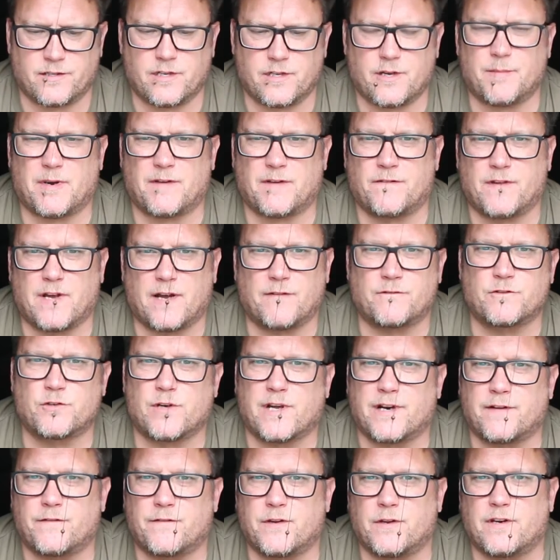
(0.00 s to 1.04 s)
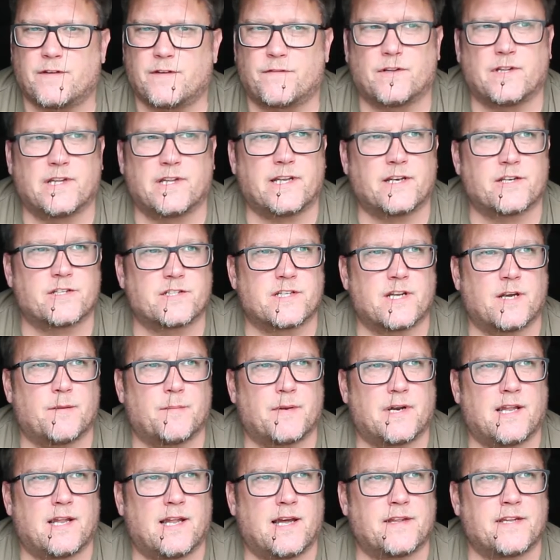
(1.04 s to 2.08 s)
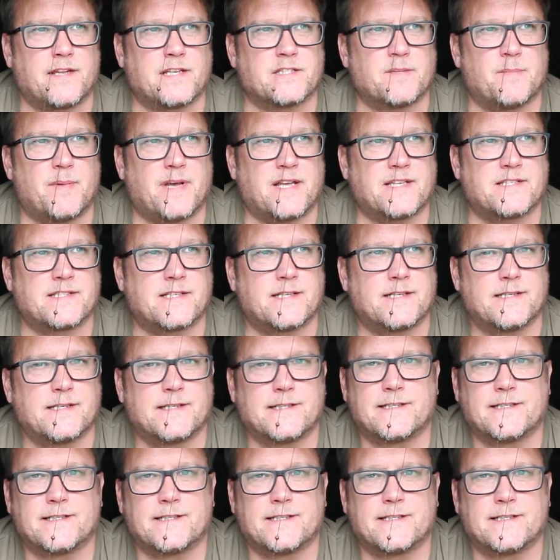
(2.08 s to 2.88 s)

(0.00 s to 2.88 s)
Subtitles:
They're I've tried a few different leaders now, but I like these the best.